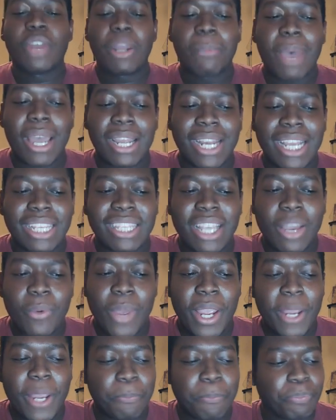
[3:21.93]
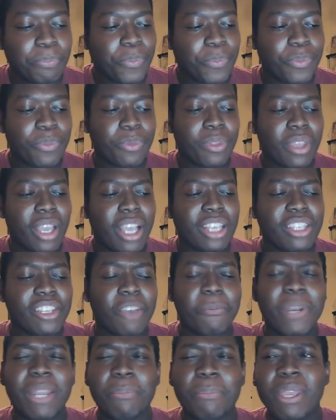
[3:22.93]
about it and I said, wait, there's so
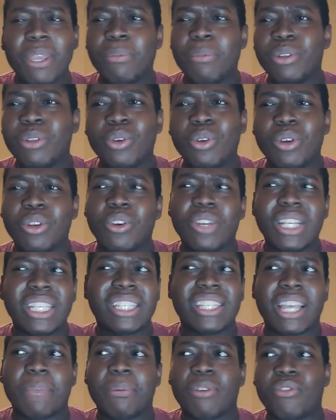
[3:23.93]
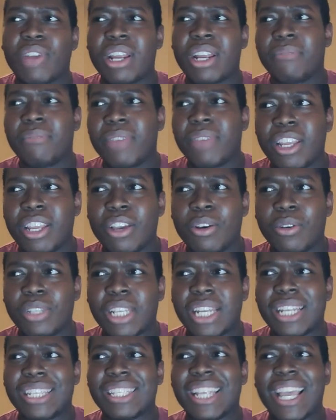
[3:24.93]
many people doing all these type of random videos,
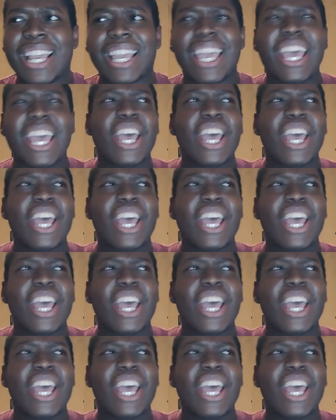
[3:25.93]
and it's like,